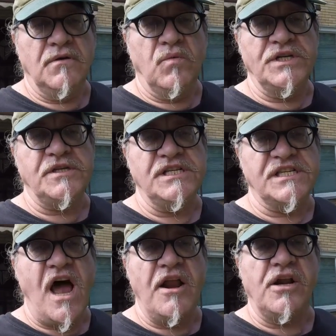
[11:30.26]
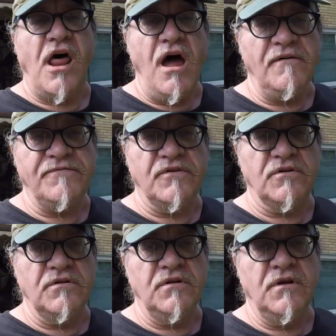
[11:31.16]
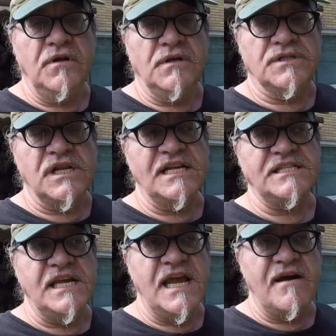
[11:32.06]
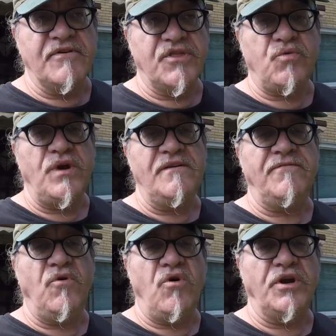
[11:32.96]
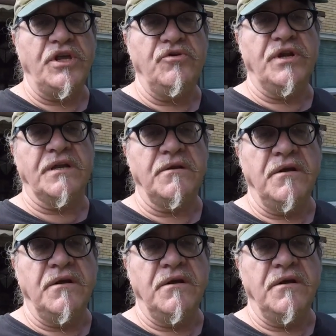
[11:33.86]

which is unlawful. So let's say you have a 3-floor unit.